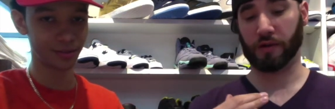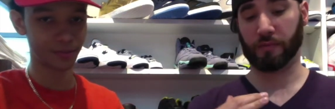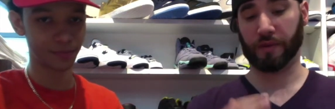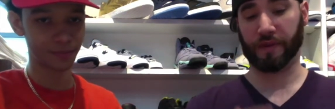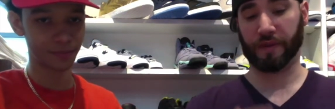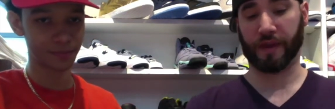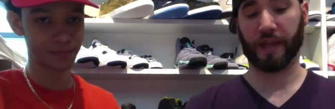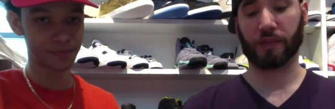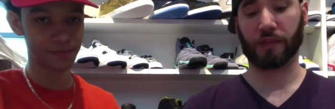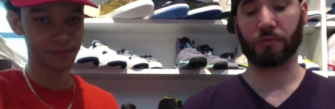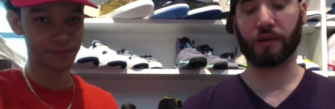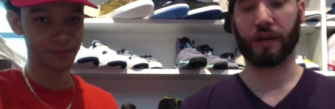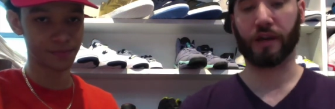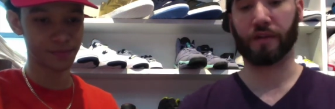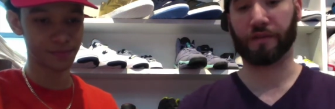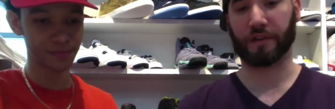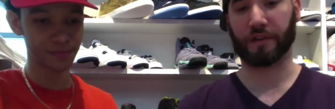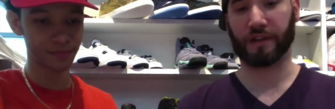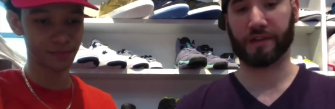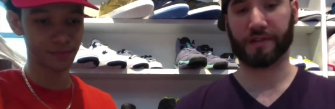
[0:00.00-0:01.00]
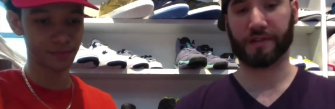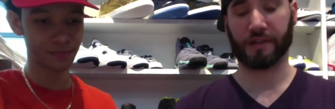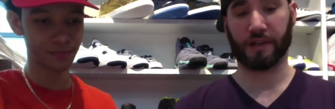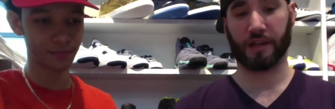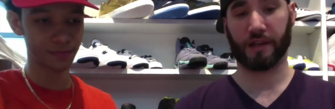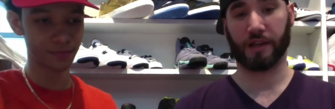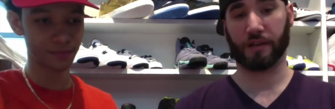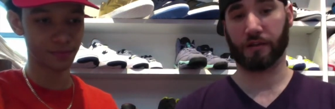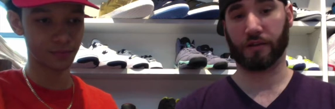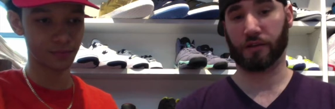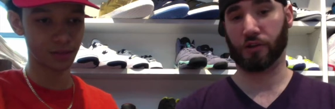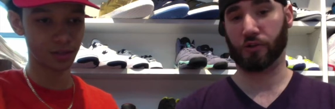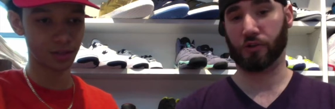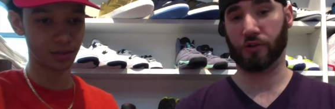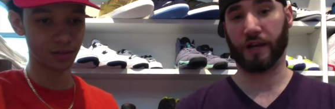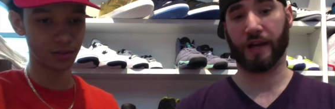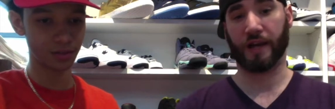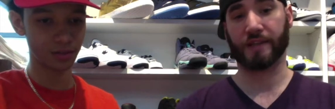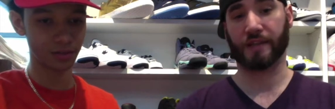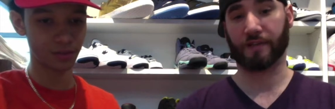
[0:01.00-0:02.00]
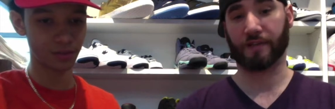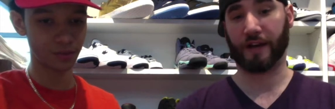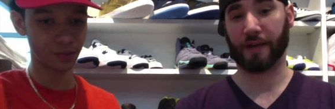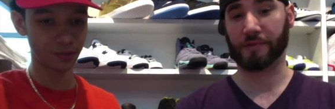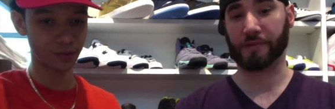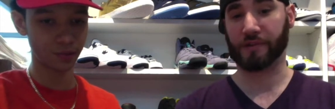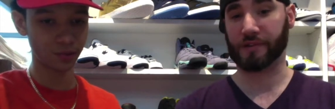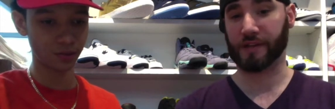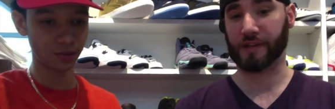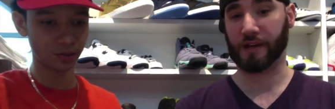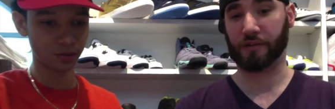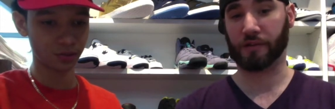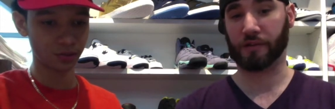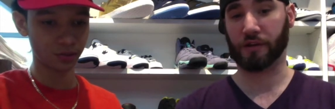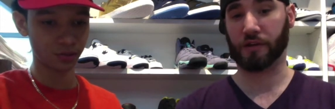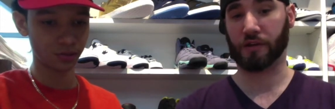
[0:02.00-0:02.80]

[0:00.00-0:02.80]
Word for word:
Speaker 1: we thank you again for listening. You know, you guys have options out there.